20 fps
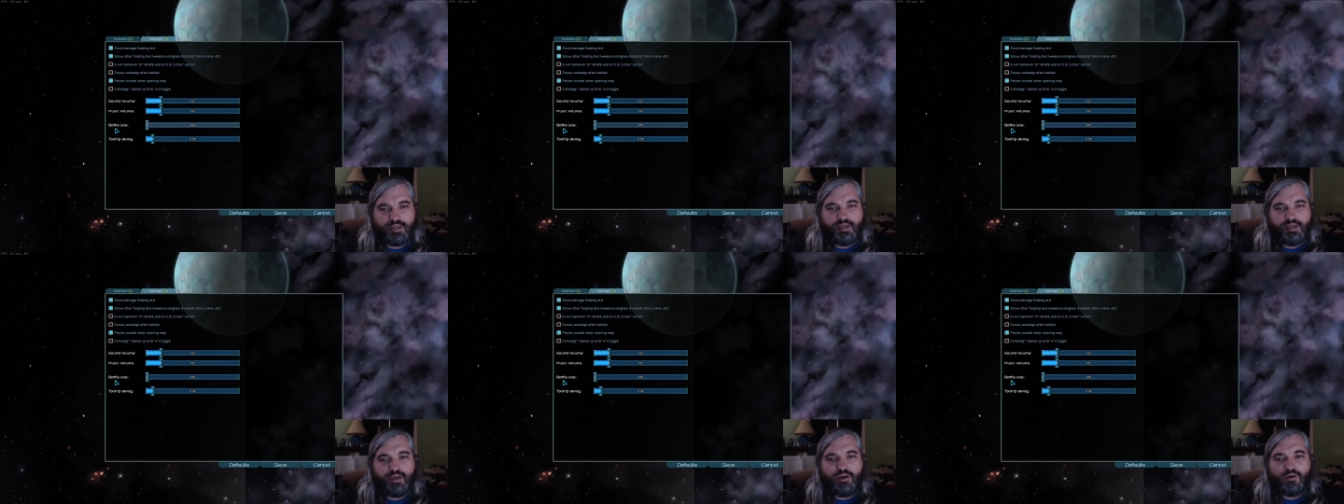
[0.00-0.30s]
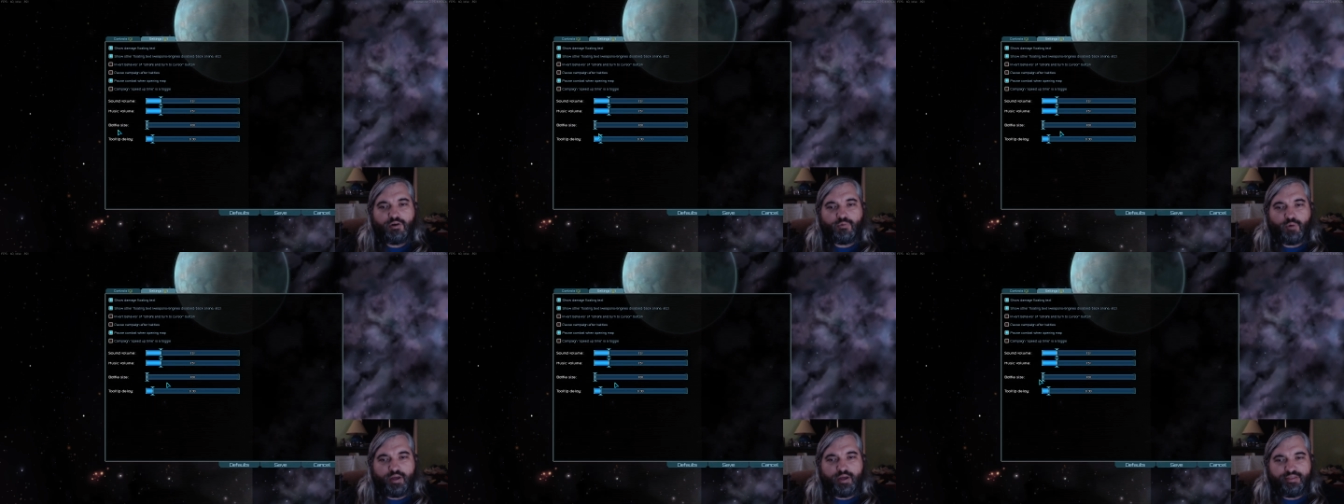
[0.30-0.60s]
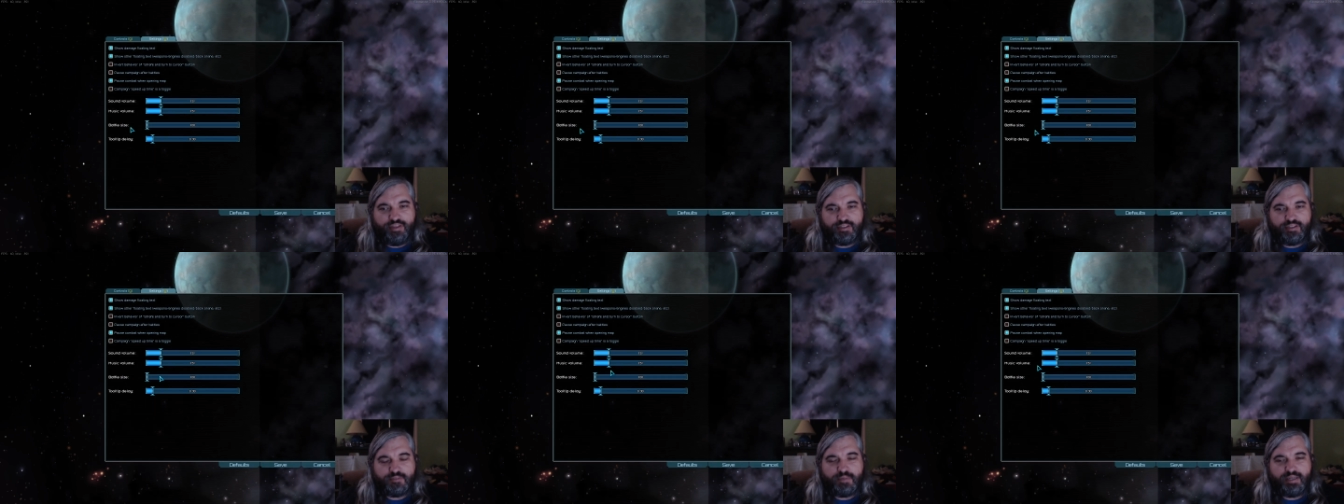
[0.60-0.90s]
What
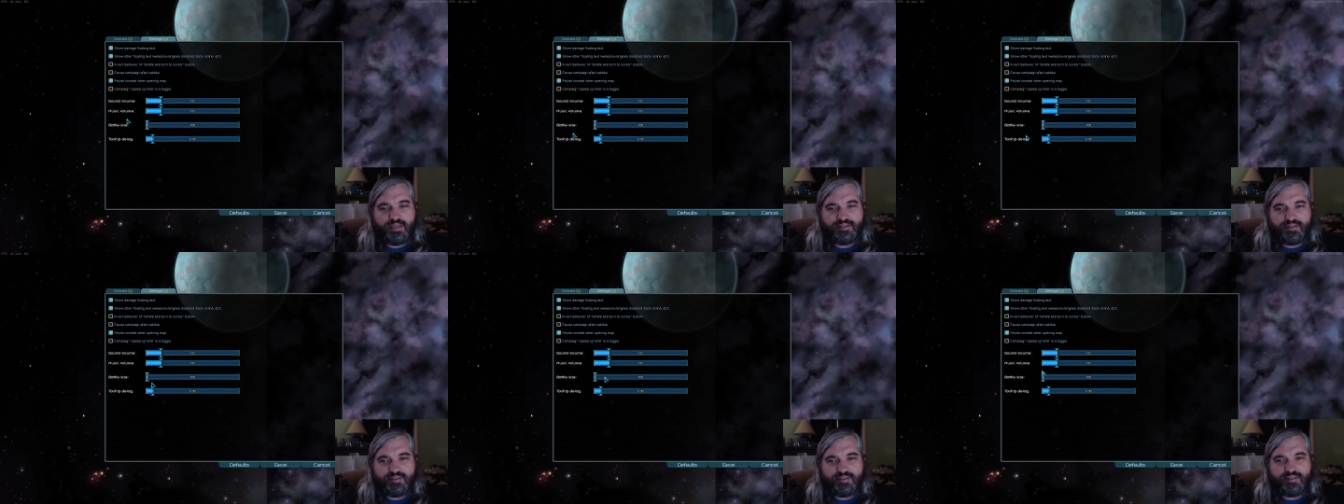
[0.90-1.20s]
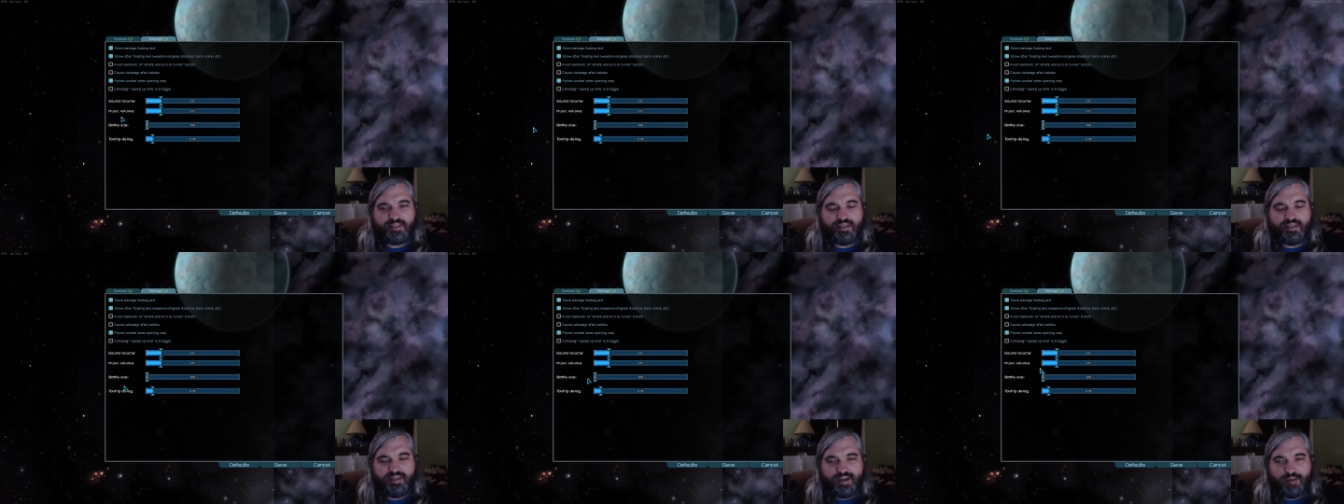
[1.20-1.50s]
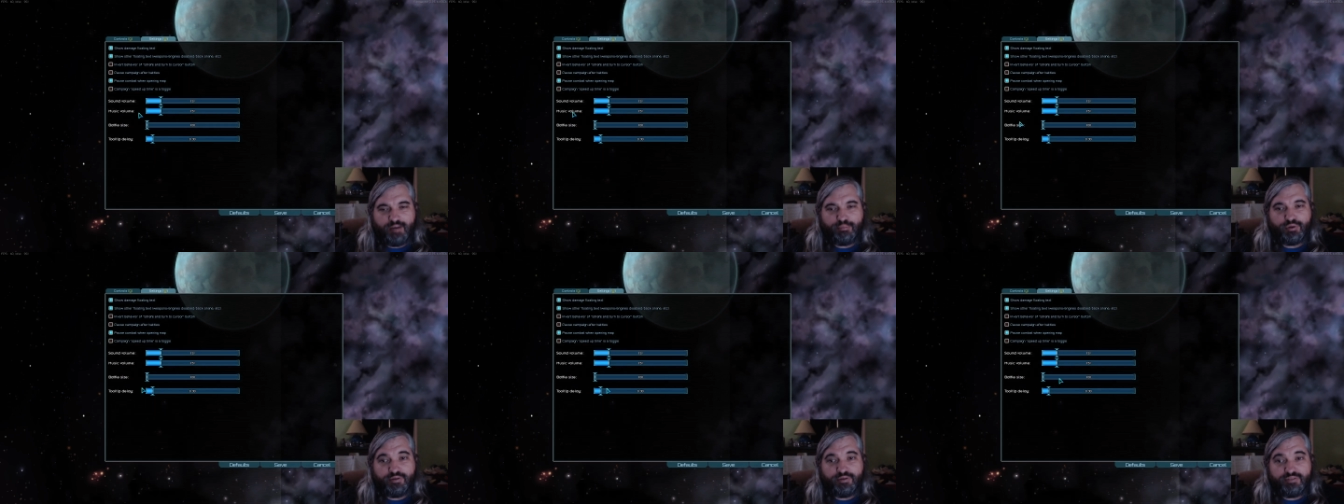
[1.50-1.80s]
this means is the
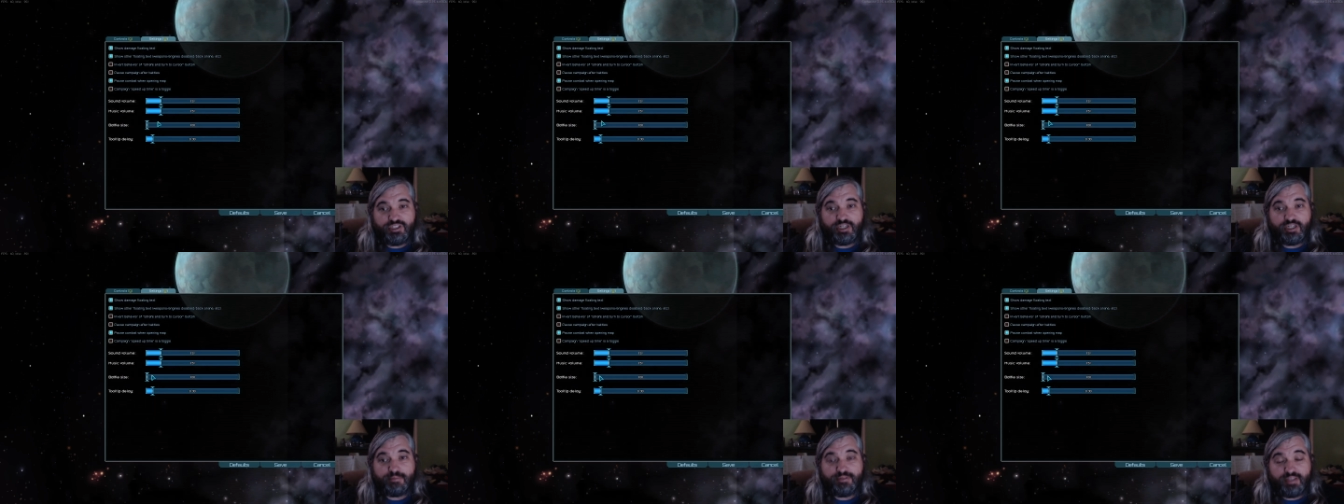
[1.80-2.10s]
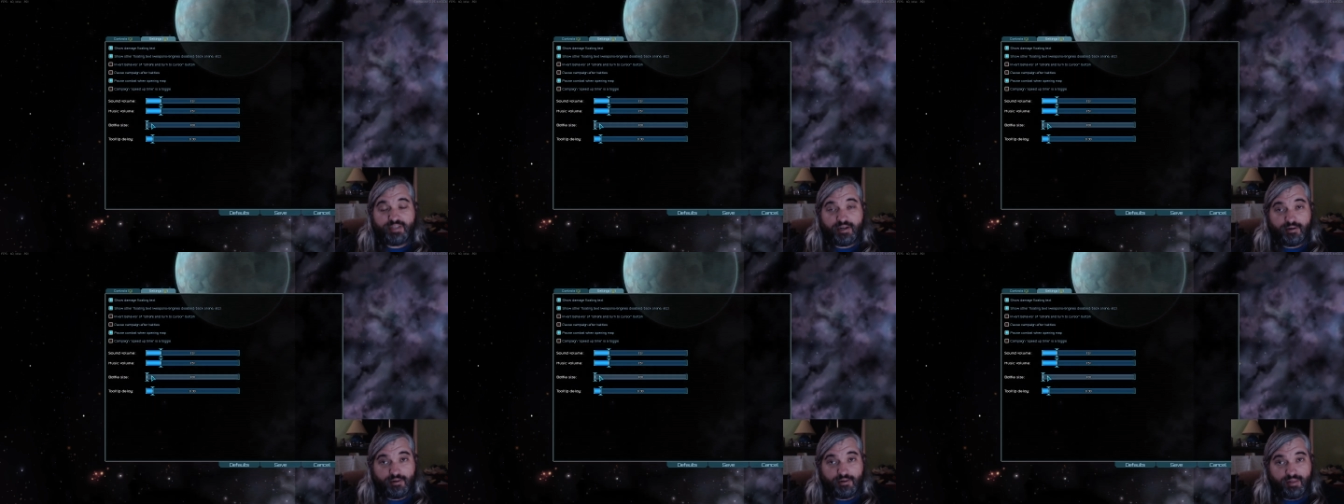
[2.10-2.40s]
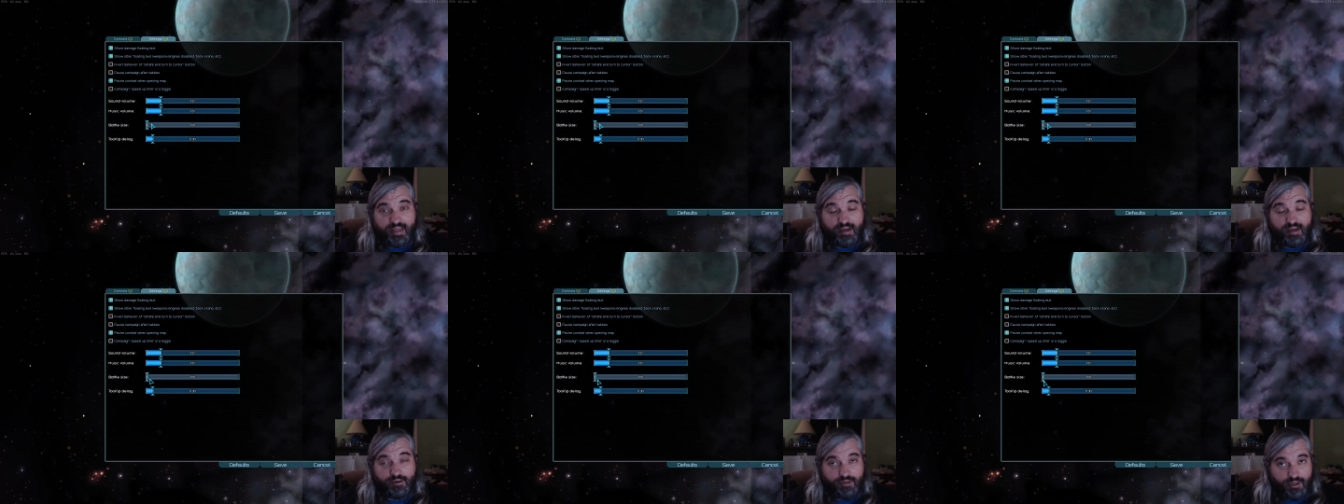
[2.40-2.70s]
number of ships that are
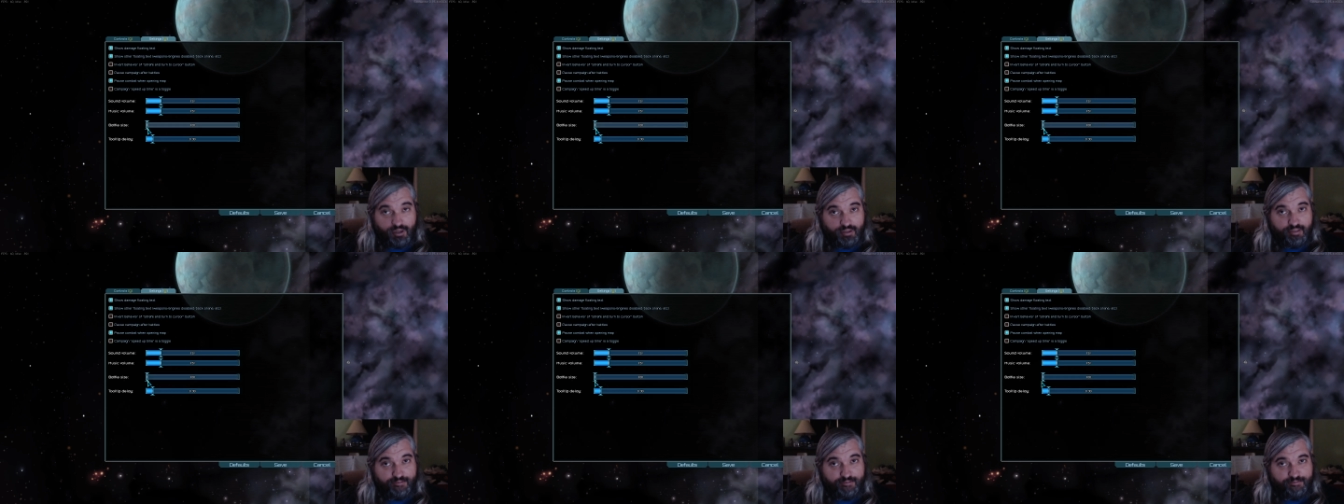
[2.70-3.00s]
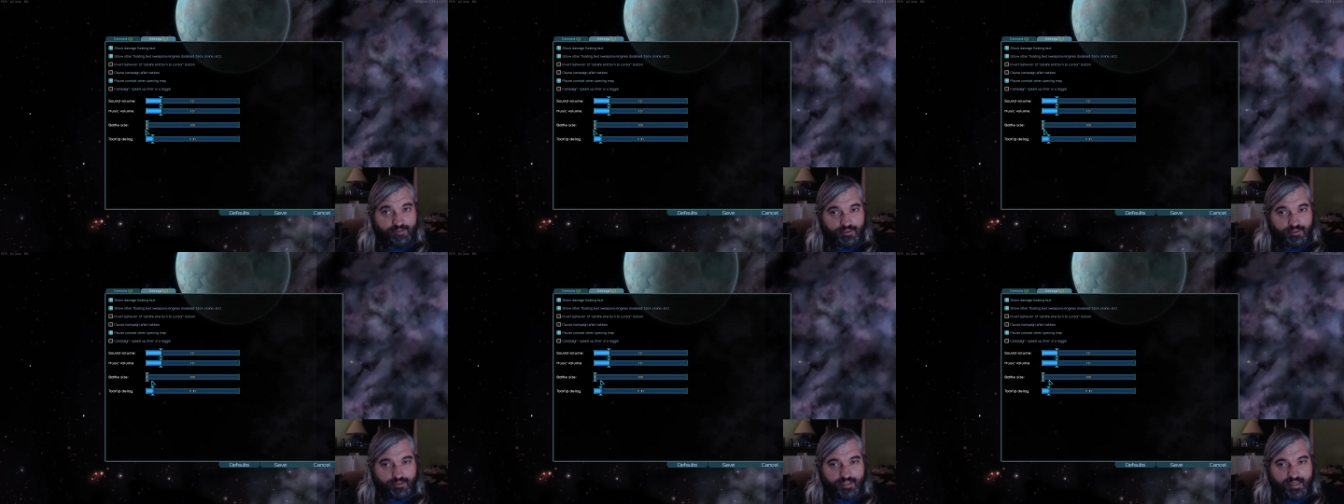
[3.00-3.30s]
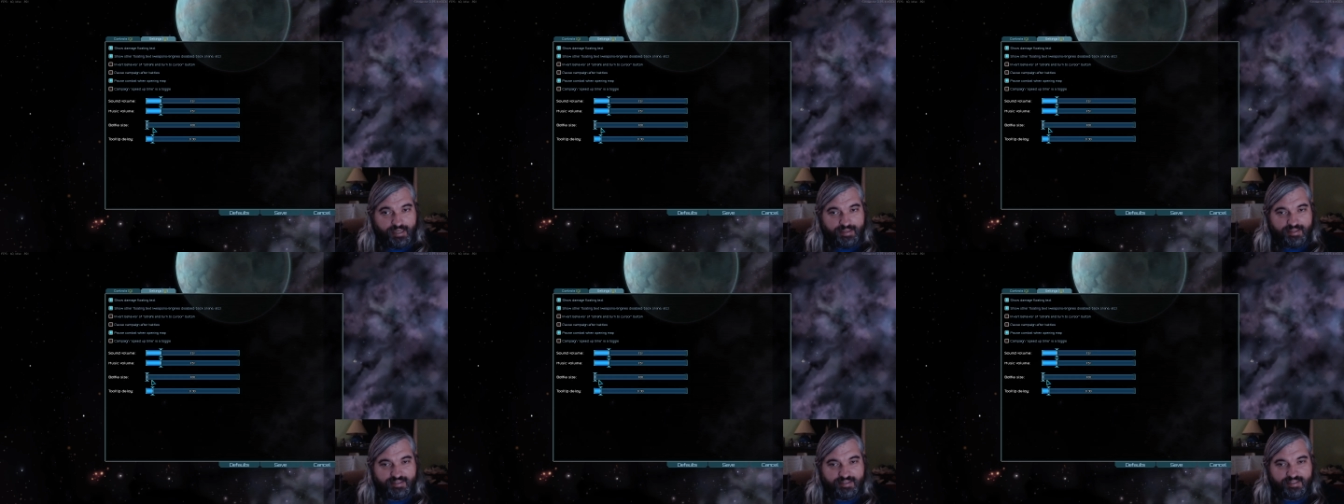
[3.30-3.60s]
allowed on the field
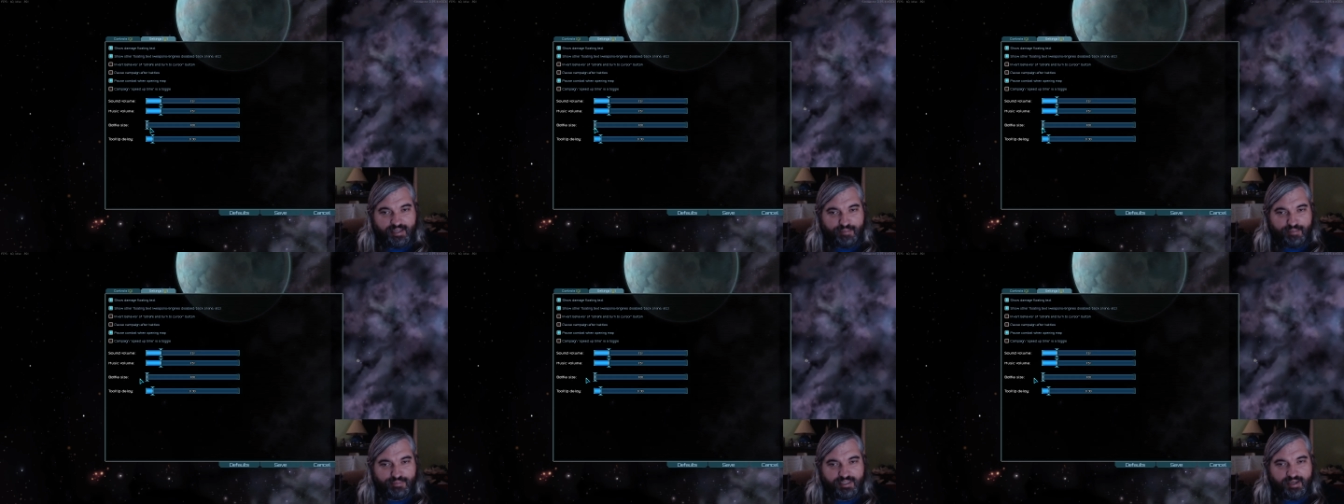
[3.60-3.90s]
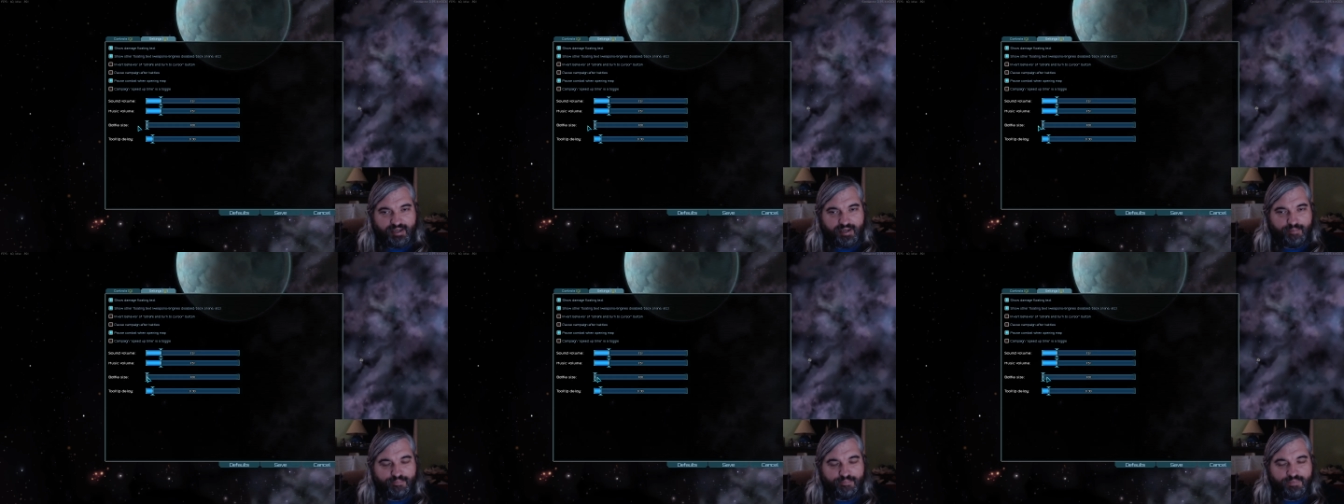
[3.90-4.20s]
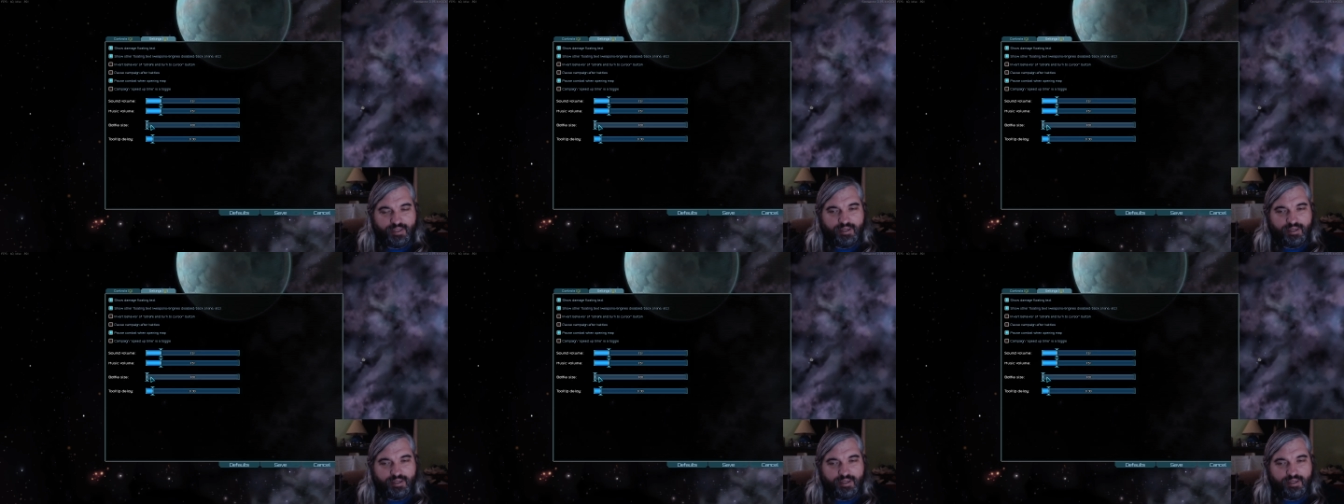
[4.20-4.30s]
at the same time.